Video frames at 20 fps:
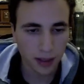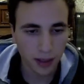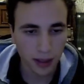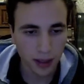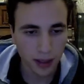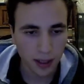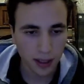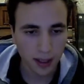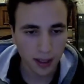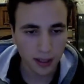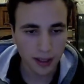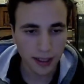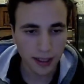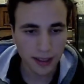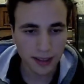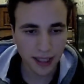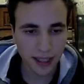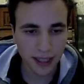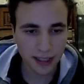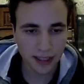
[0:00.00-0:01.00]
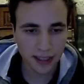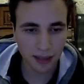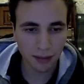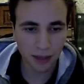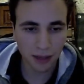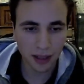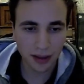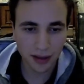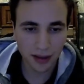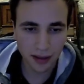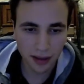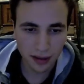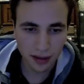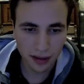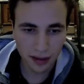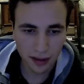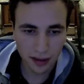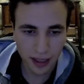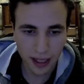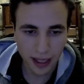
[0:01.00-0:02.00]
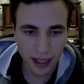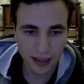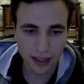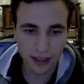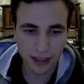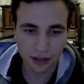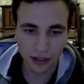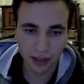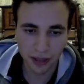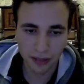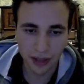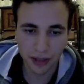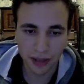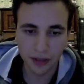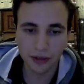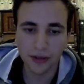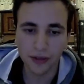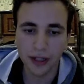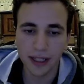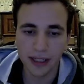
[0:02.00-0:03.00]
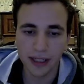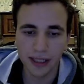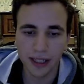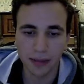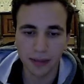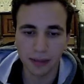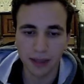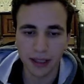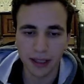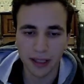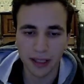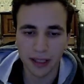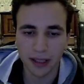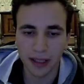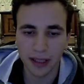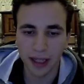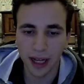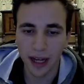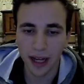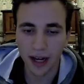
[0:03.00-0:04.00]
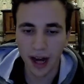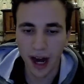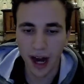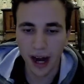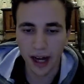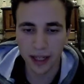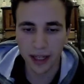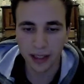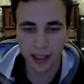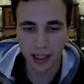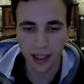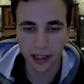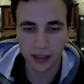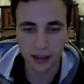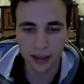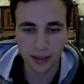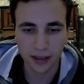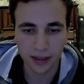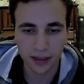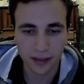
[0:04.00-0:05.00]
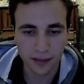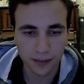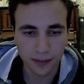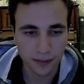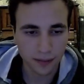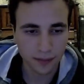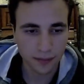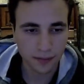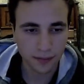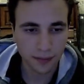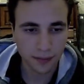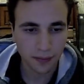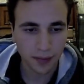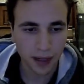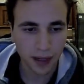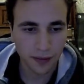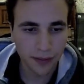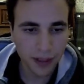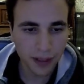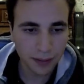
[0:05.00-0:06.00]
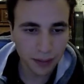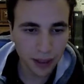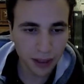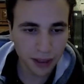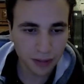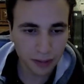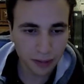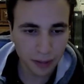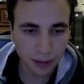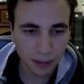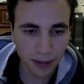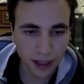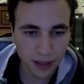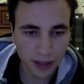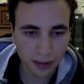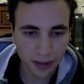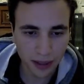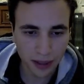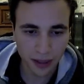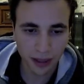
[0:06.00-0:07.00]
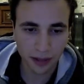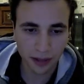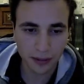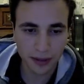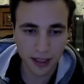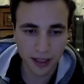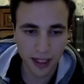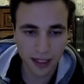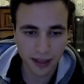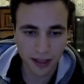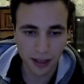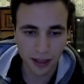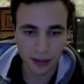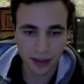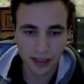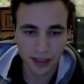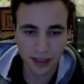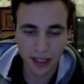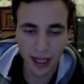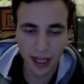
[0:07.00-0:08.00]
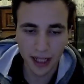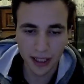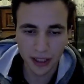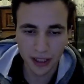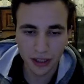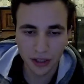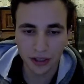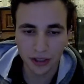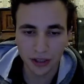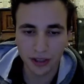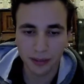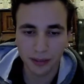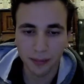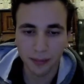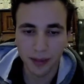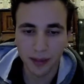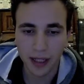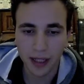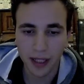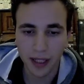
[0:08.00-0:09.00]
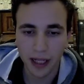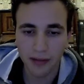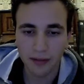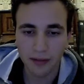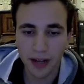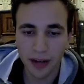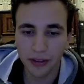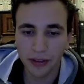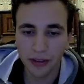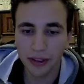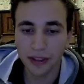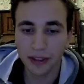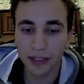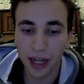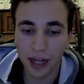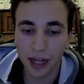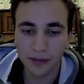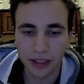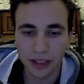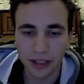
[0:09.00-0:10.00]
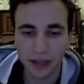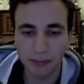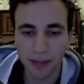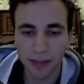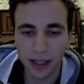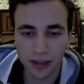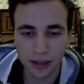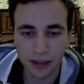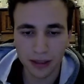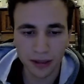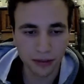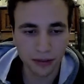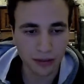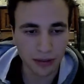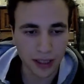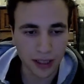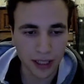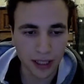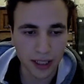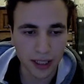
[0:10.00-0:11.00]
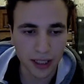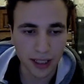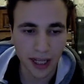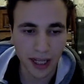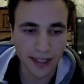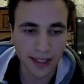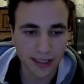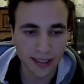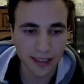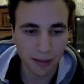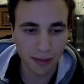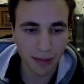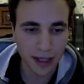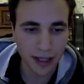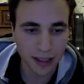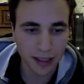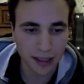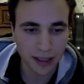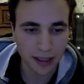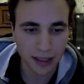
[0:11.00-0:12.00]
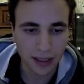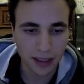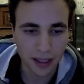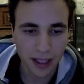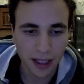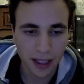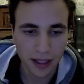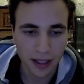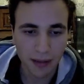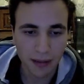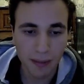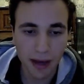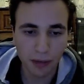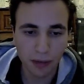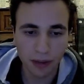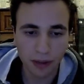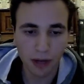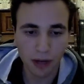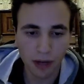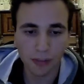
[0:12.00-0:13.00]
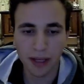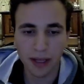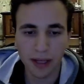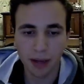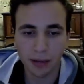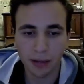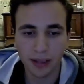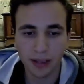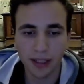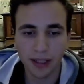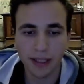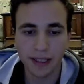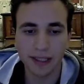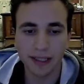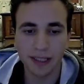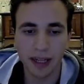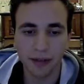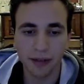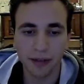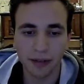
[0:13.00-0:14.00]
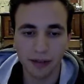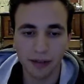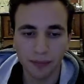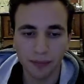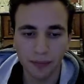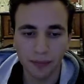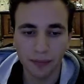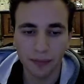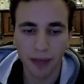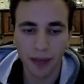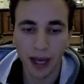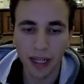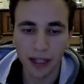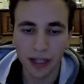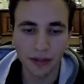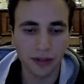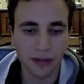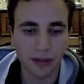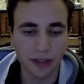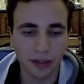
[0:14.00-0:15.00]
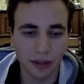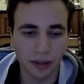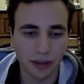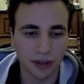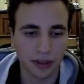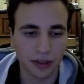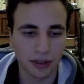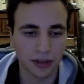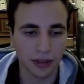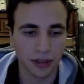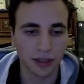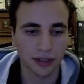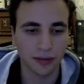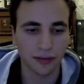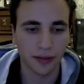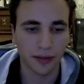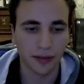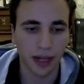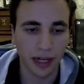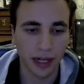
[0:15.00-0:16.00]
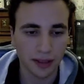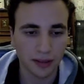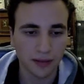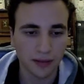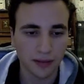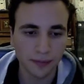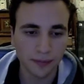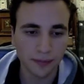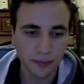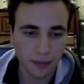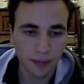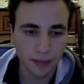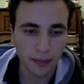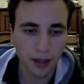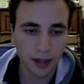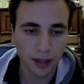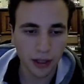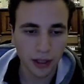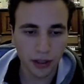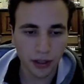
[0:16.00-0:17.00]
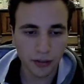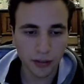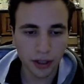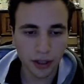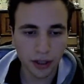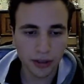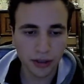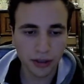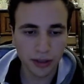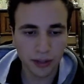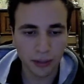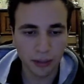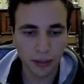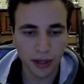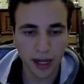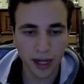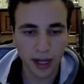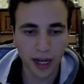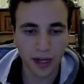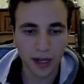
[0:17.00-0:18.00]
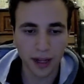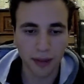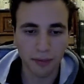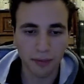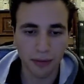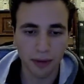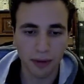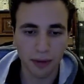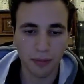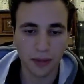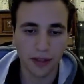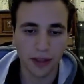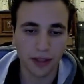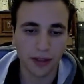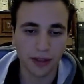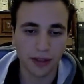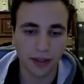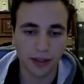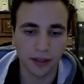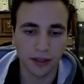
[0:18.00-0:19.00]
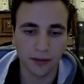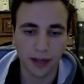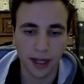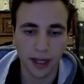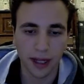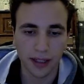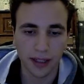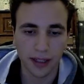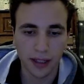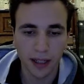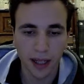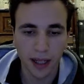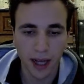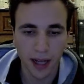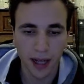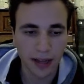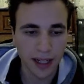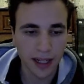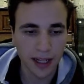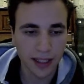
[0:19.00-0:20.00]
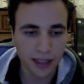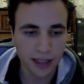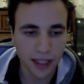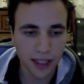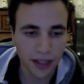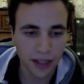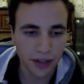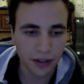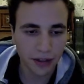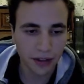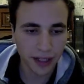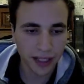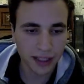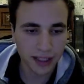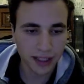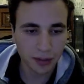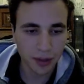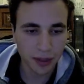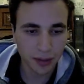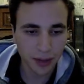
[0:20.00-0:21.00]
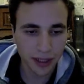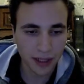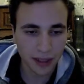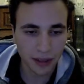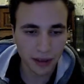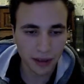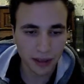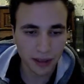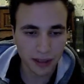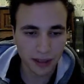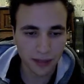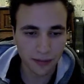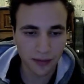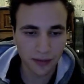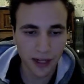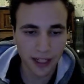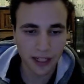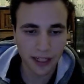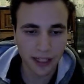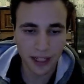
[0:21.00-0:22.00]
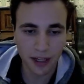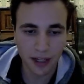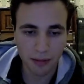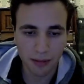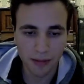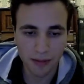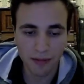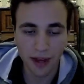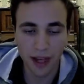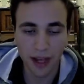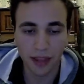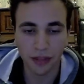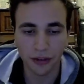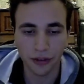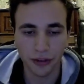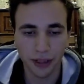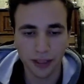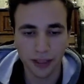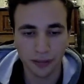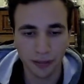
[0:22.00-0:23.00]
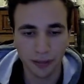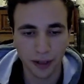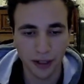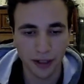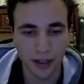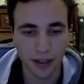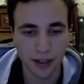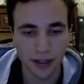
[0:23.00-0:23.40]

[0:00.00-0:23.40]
Let us take someone that has extremely good reasoning abilities and a high intelligence. If this person were placed with an object that was entirely new to them, even after immense scrutiny and examination, the man would not be able to discover any of its causes or its effects. Hume goes on to point out another problem with cause and effect, and that is the relation between cause and effect cannot be found through experience.